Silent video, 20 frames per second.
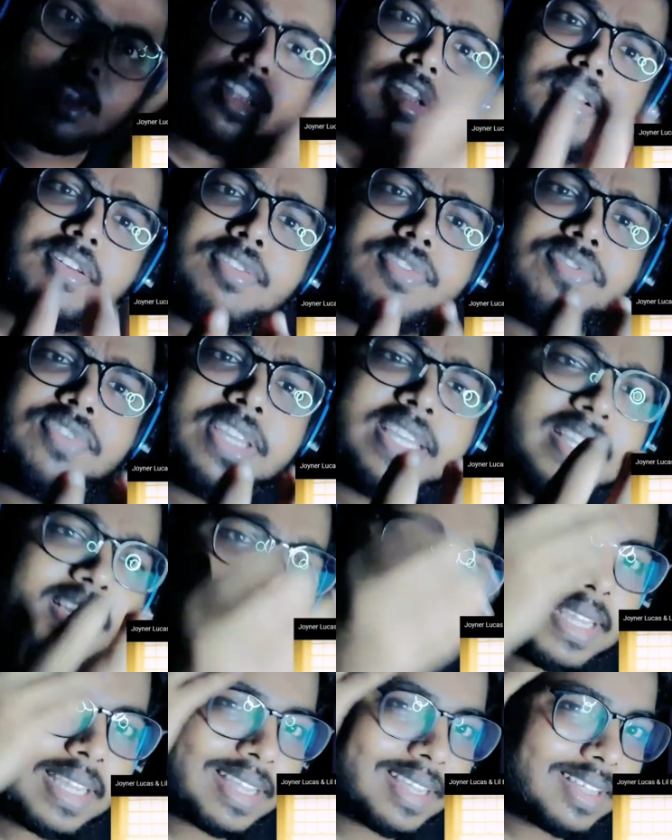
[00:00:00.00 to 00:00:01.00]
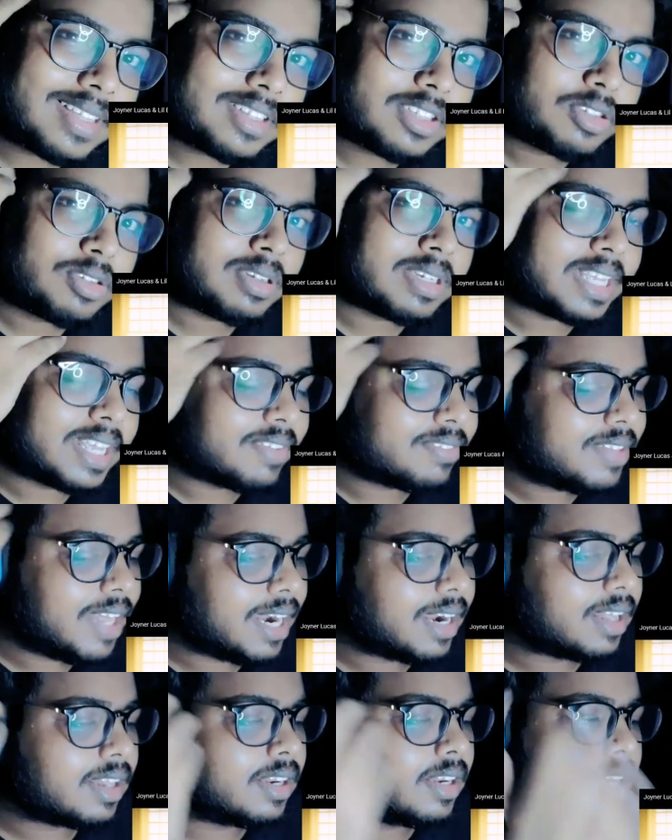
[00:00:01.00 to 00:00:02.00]
little feeling, to give
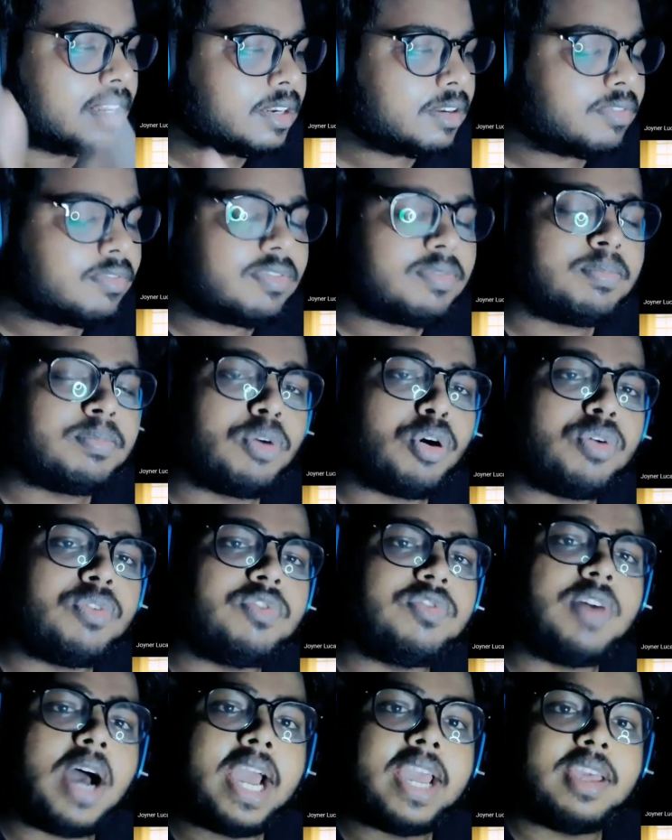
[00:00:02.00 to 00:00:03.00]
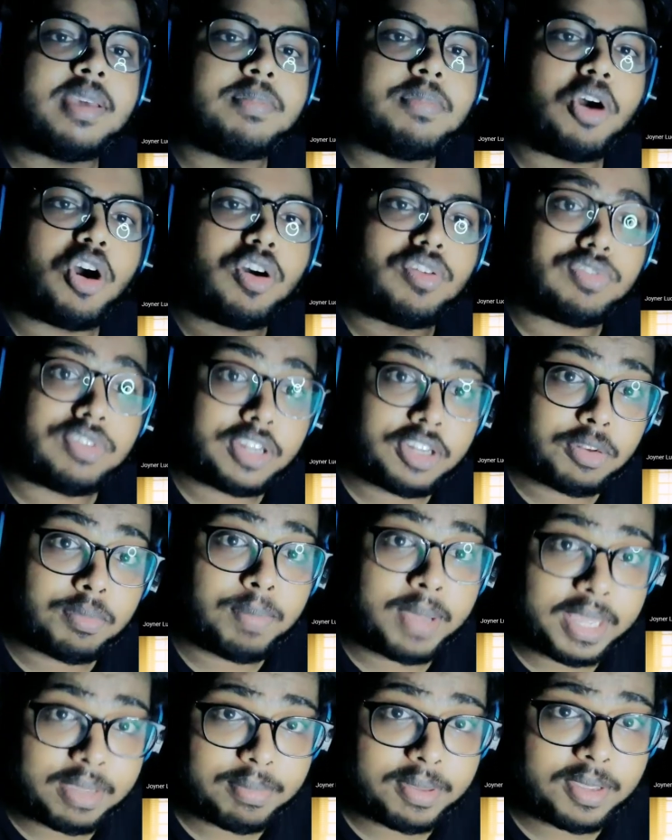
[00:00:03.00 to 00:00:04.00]
that a little more vibe of little
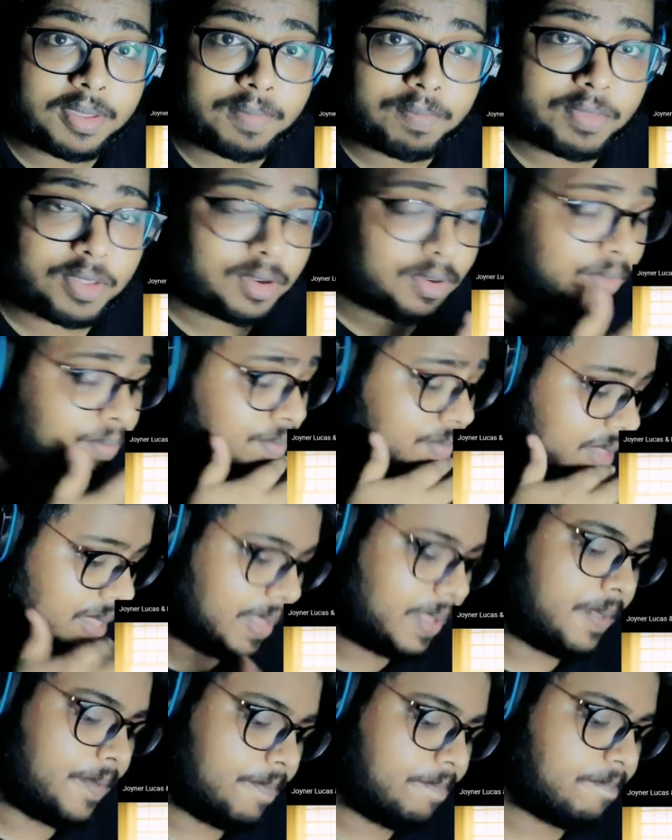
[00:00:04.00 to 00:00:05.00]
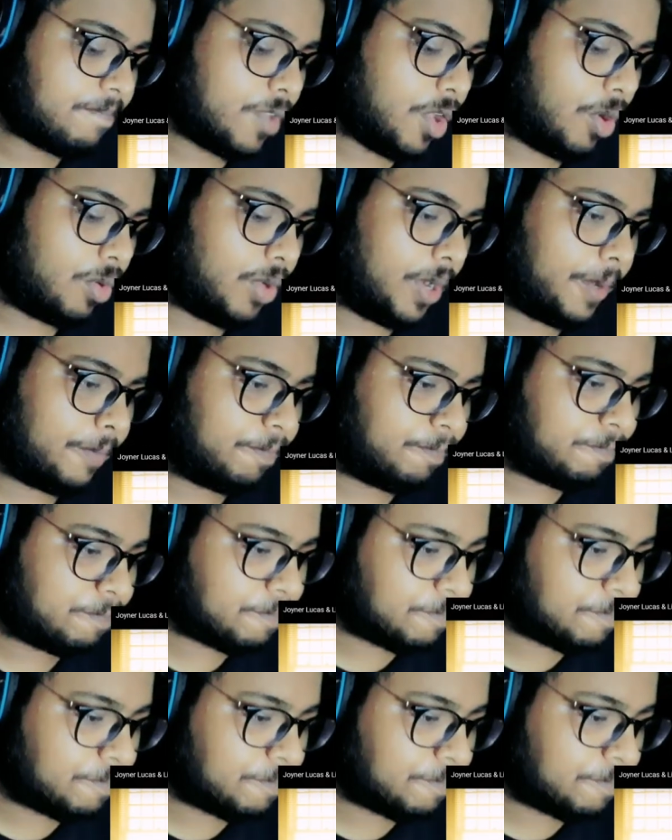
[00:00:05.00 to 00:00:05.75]
baby, you know. Alright.